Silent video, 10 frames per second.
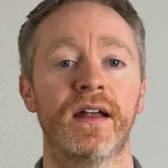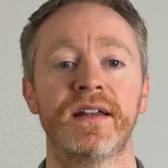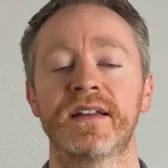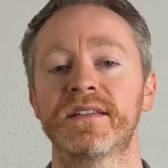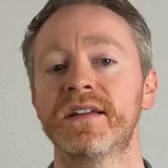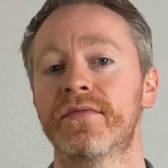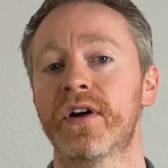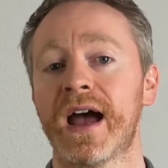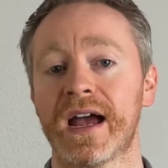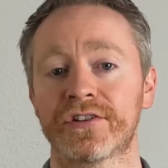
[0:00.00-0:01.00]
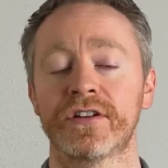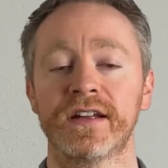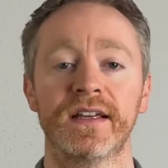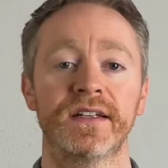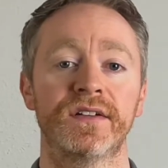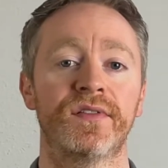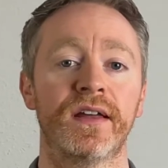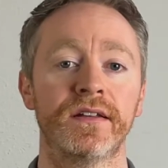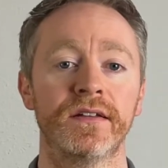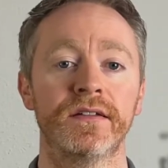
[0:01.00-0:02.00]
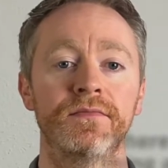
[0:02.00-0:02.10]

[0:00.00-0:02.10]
yet is never actually defended.